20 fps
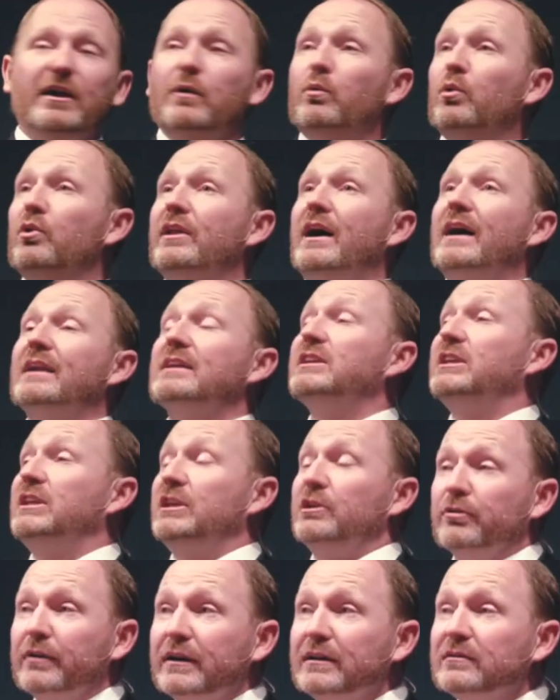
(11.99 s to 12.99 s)
They will not
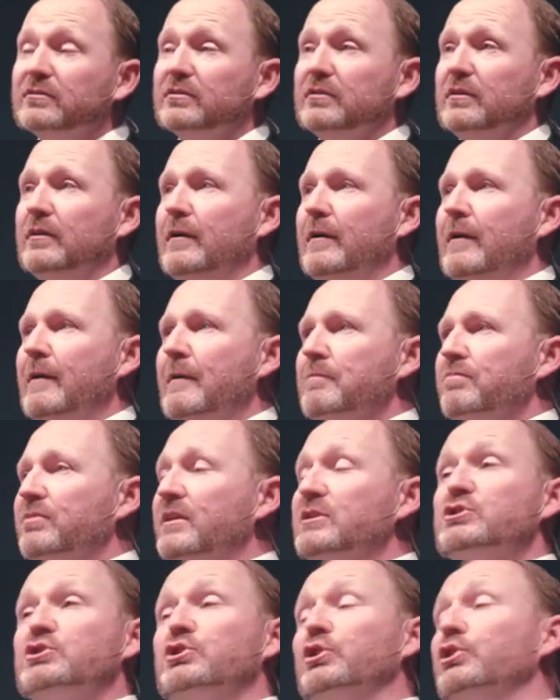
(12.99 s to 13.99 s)
hear it.
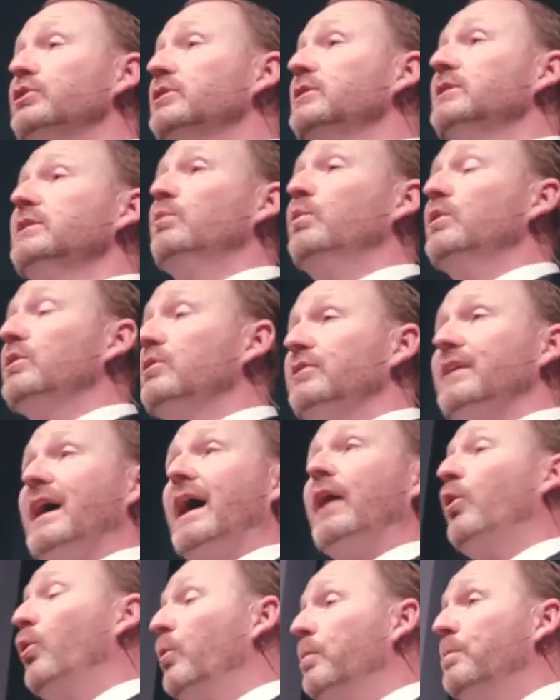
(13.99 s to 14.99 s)
They certainly will
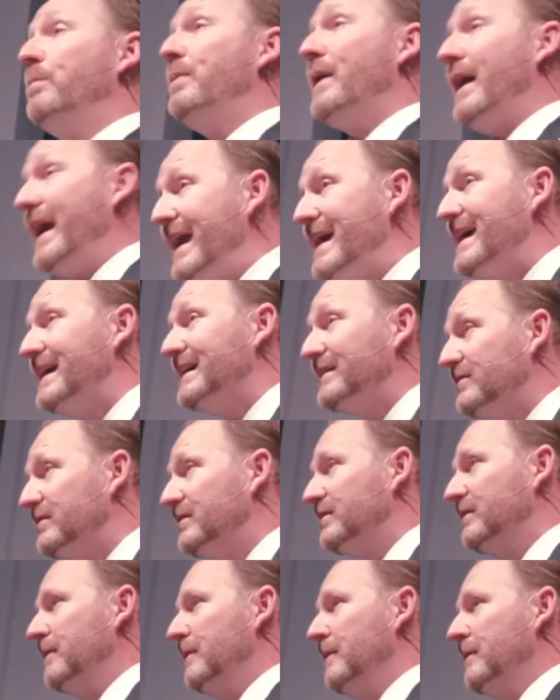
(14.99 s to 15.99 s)
not obey it.
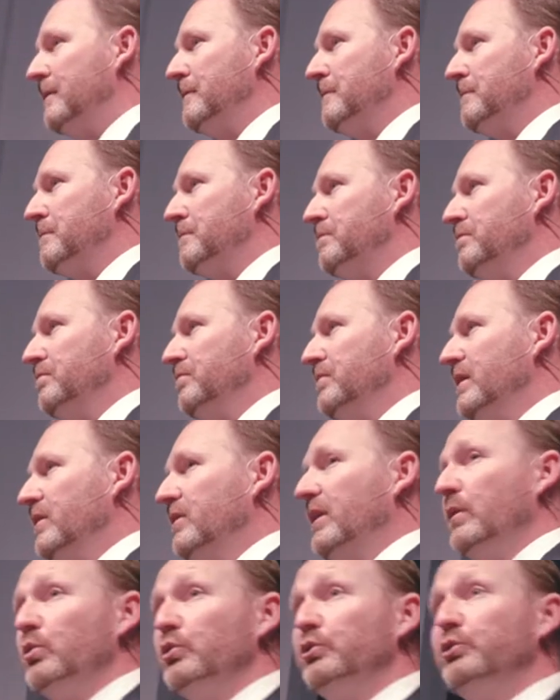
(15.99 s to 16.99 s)

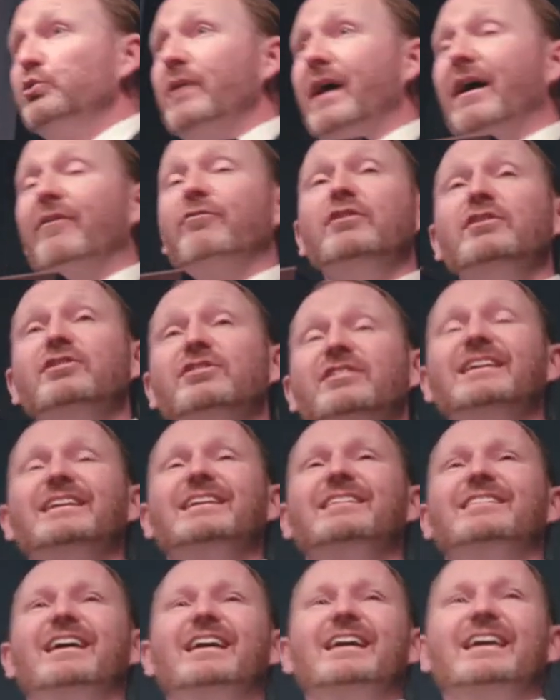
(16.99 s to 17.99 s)
They will do
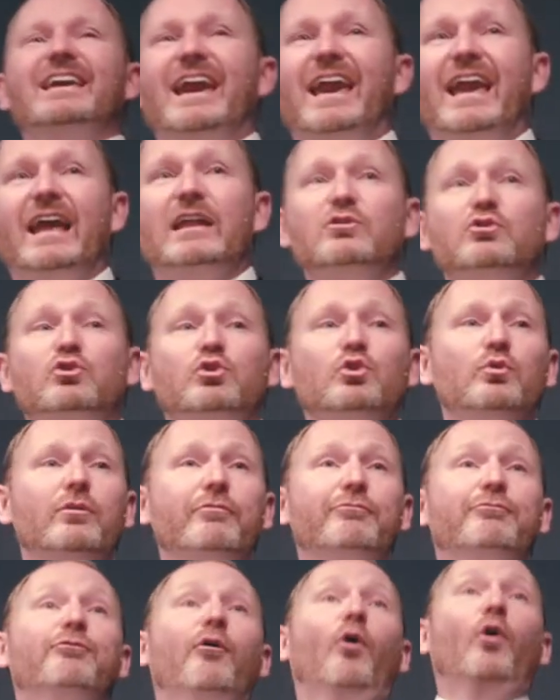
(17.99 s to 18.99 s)
everything they can to
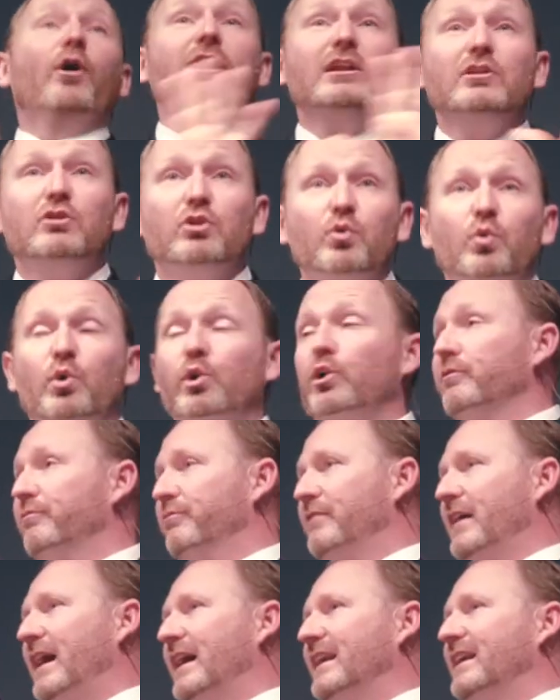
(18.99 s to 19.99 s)
avoid the word
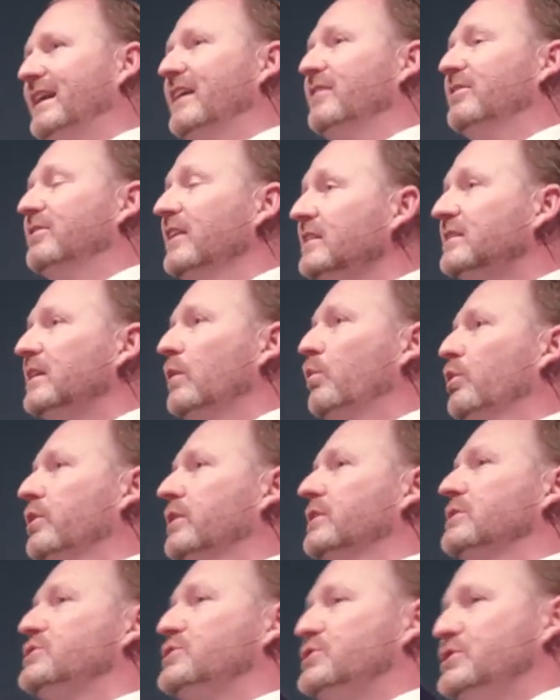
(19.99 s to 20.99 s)
of God. And I think that we're
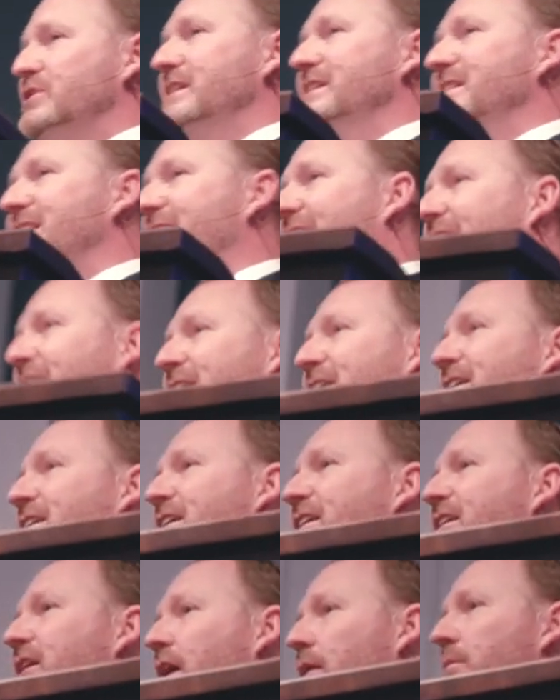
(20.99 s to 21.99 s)
going to see
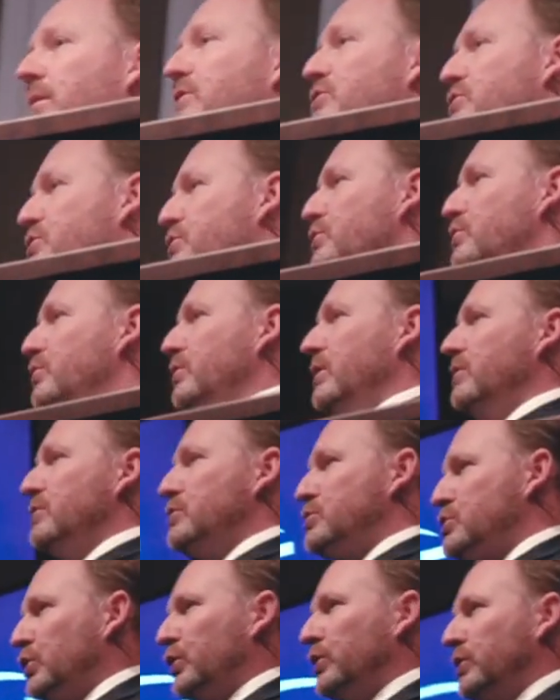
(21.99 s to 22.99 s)
that coming soon in
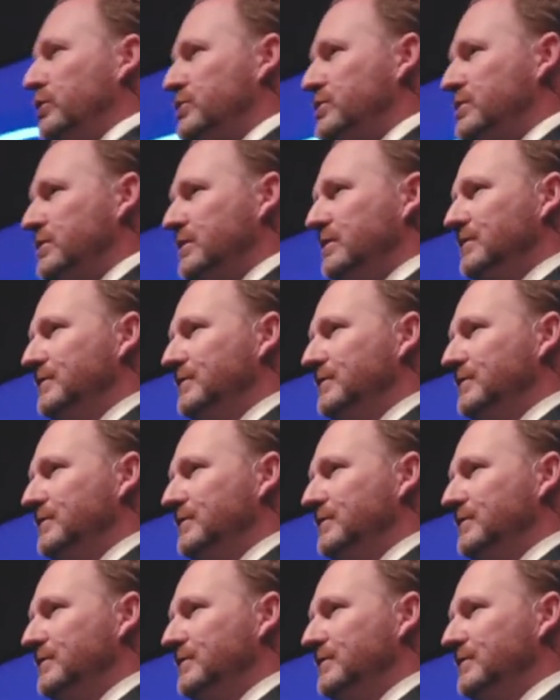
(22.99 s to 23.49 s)
the church.